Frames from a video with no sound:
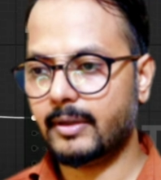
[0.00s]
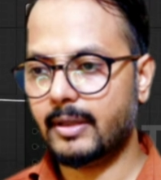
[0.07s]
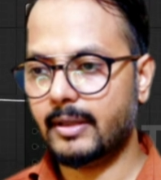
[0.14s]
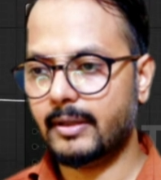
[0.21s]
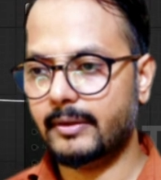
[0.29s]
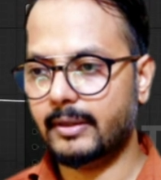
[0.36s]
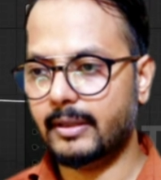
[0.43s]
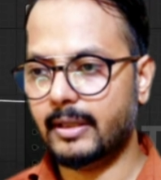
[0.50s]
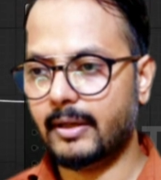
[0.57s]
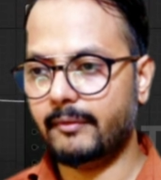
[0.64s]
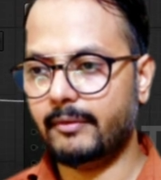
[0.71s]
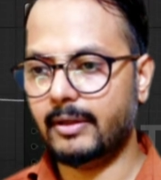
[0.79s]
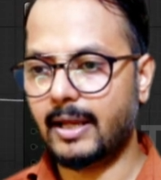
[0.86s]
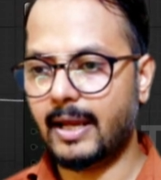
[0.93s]
then i will
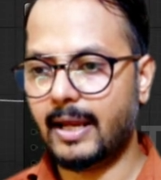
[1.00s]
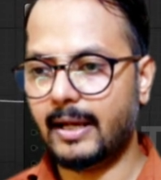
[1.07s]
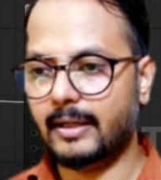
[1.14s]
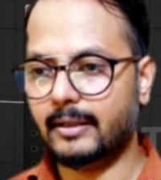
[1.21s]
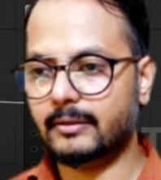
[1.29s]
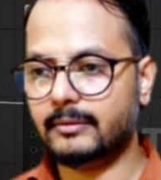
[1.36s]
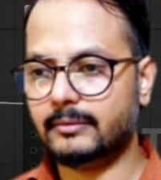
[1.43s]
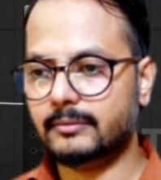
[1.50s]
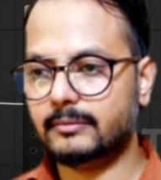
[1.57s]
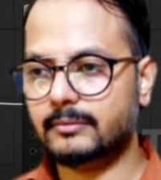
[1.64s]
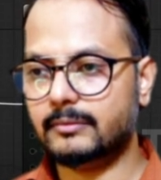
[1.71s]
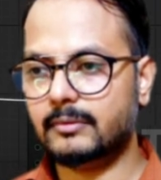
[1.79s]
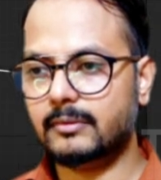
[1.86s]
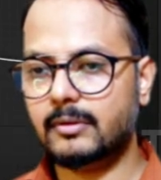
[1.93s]
add
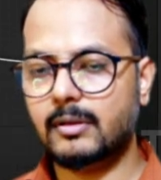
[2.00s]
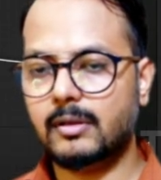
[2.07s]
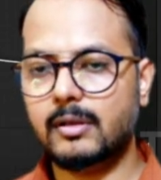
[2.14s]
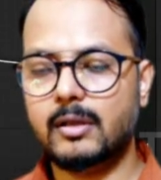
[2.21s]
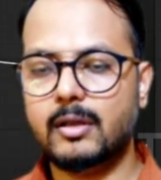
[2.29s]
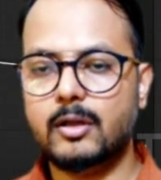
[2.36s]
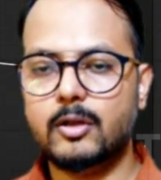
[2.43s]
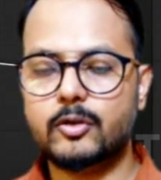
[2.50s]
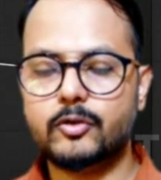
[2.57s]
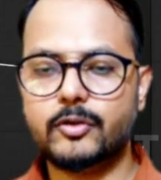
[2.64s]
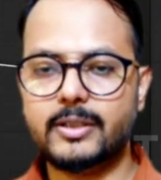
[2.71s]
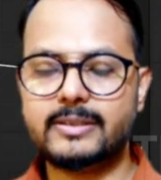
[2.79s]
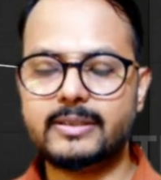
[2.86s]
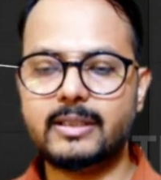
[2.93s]
so
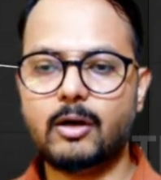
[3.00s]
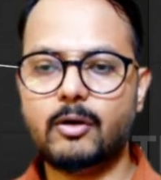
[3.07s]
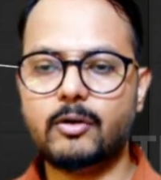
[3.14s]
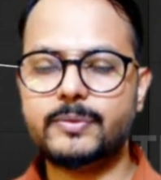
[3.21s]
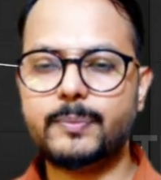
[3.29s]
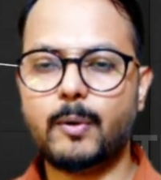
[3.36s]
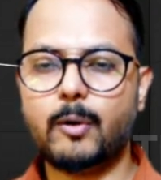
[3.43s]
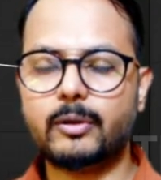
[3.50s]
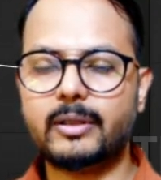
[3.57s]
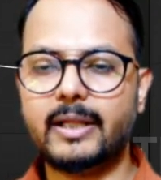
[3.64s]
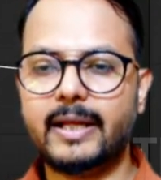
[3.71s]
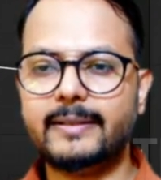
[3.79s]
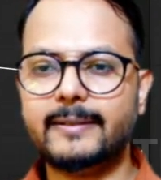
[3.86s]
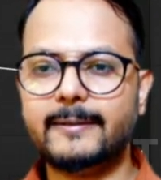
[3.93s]
it's now a
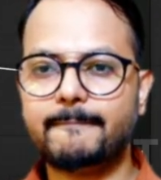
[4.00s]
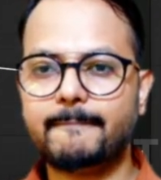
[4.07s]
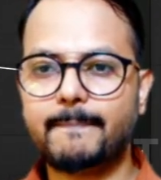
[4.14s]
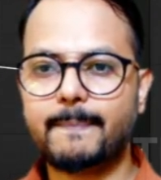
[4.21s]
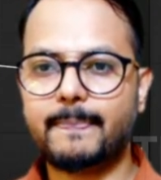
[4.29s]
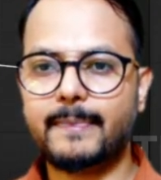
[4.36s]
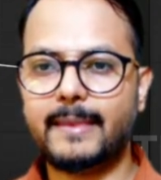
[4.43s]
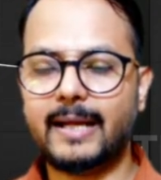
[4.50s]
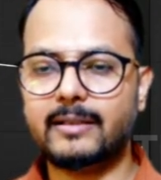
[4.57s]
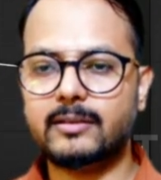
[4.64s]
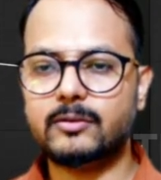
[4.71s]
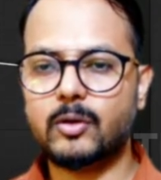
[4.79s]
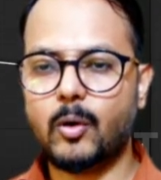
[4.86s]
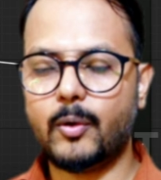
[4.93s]
spotlight that is
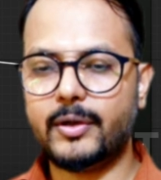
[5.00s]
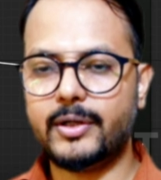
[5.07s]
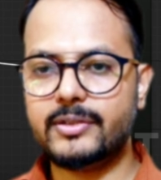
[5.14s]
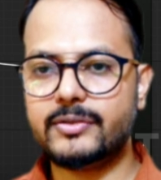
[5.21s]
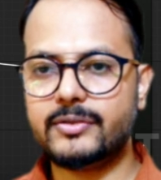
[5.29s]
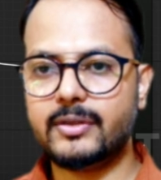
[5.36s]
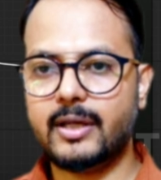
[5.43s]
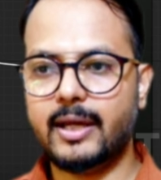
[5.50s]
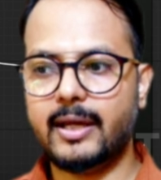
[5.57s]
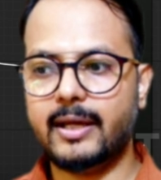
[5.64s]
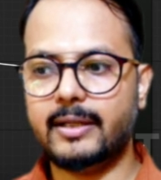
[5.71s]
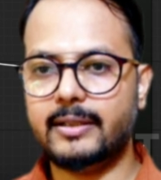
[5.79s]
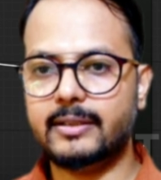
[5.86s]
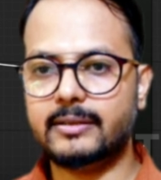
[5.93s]
orange and
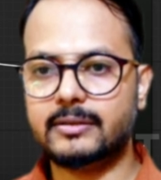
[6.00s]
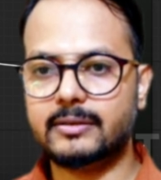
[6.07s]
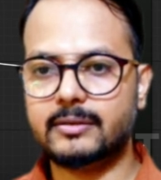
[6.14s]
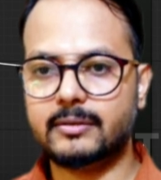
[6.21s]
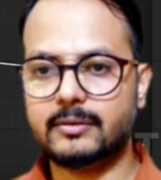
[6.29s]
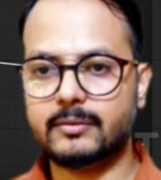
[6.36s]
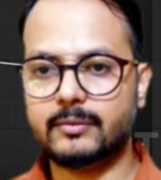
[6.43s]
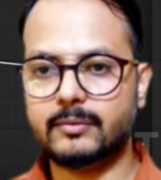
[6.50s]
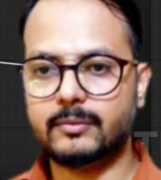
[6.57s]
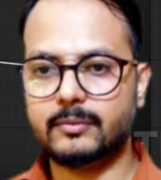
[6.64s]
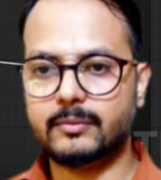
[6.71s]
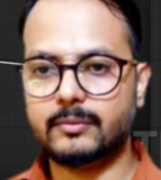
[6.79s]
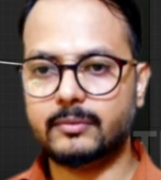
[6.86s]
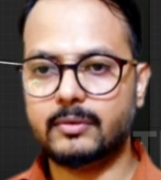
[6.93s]
it's
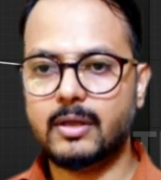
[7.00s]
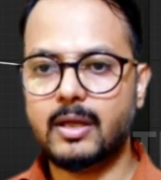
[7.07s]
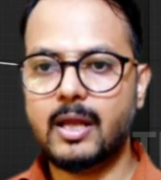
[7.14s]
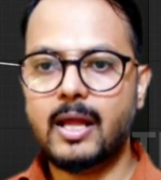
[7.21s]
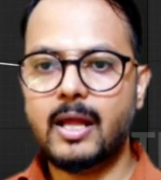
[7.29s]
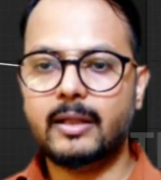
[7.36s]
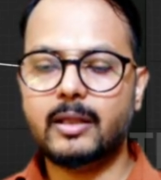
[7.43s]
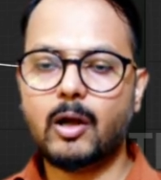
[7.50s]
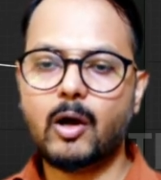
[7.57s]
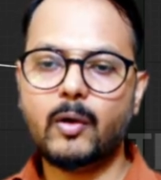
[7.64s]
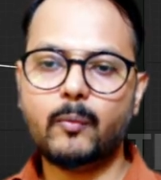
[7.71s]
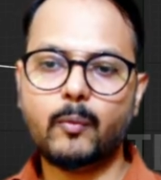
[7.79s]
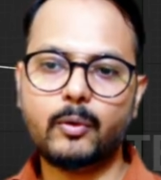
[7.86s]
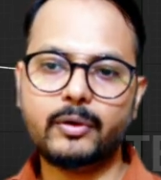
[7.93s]
now i
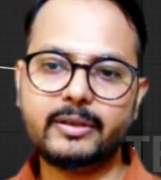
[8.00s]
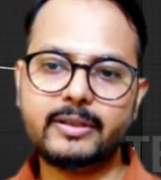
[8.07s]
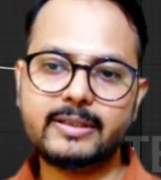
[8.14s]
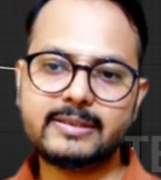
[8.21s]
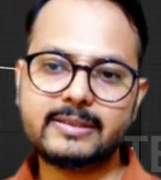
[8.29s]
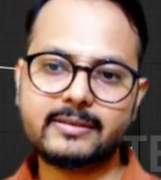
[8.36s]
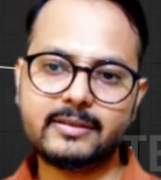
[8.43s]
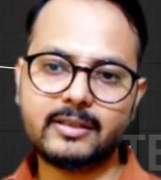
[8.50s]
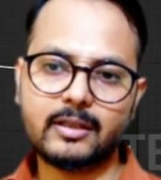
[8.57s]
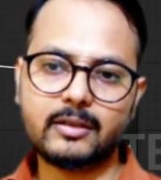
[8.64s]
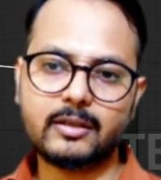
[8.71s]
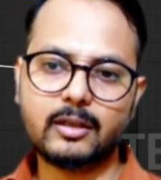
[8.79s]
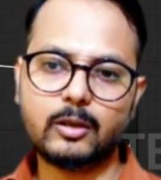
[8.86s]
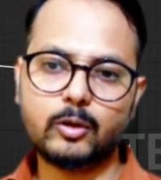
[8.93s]
want this
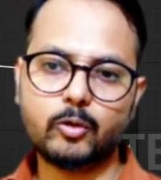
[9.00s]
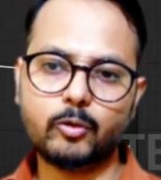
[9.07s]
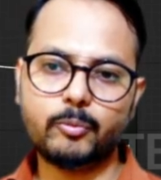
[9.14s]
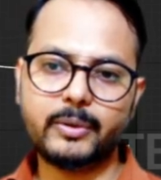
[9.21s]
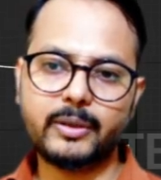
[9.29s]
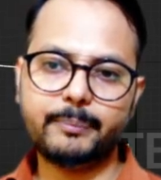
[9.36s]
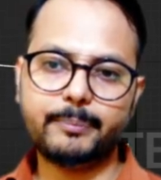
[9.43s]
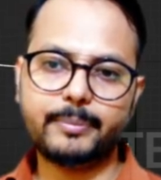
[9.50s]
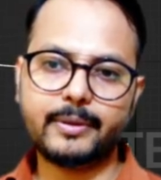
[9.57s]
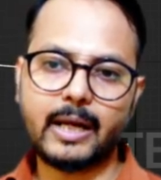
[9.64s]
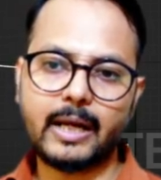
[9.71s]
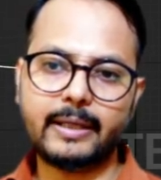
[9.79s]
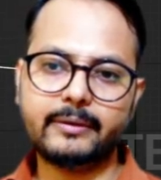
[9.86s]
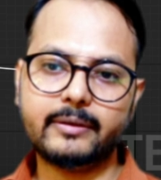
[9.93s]
circle to be
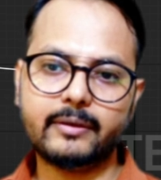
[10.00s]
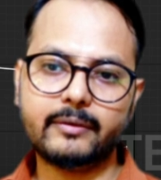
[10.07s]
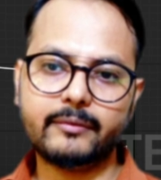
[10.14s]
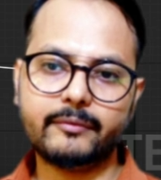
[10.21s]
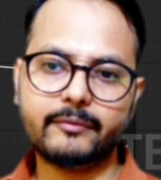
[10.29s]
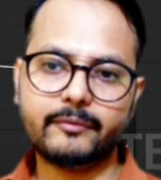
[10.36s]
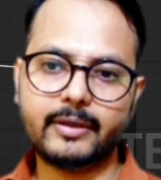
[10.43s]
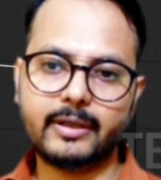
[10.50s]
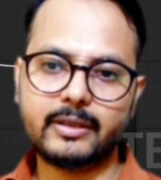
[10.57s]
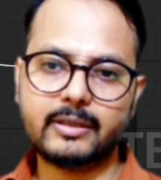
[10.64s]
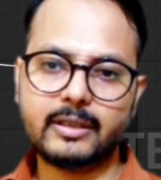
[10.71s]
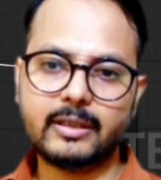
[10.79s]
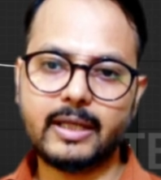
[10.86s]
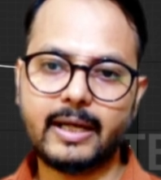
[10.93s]
brighter where the
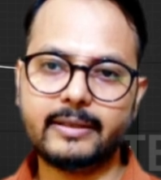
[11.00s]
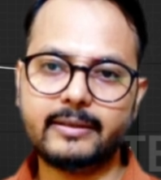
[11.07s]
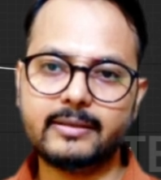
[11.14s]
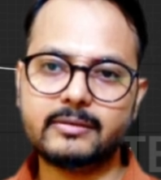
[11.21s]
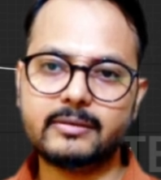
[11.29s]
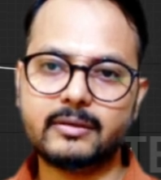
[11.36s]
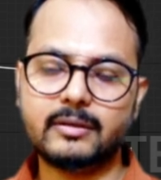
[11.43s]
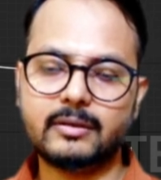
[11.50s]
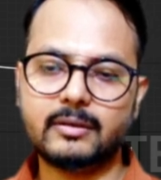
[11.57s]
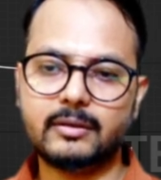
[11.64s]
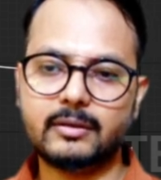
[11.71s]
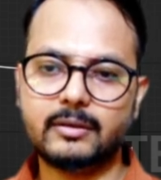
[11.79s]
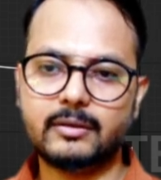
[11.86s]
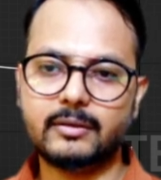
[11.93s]
light is uh,
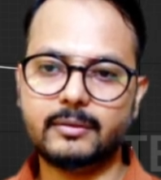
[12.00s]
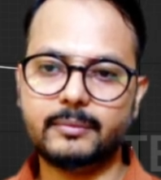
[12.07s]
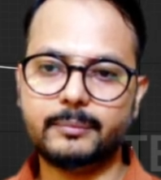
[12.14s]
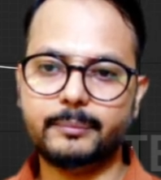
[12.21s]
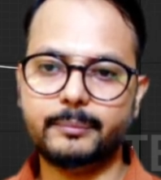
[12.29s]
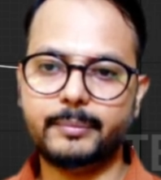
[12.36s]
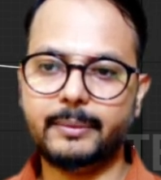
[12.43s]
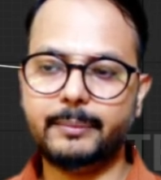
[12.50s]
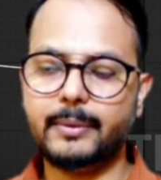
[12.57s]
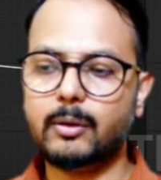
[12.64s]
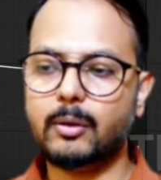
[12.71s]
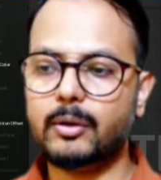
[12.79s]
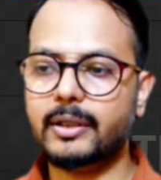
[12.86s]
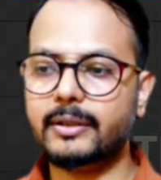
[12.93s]
beaming
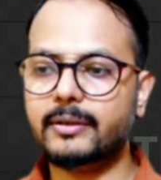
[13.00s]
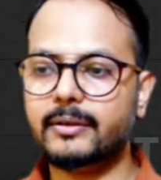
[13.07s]
on it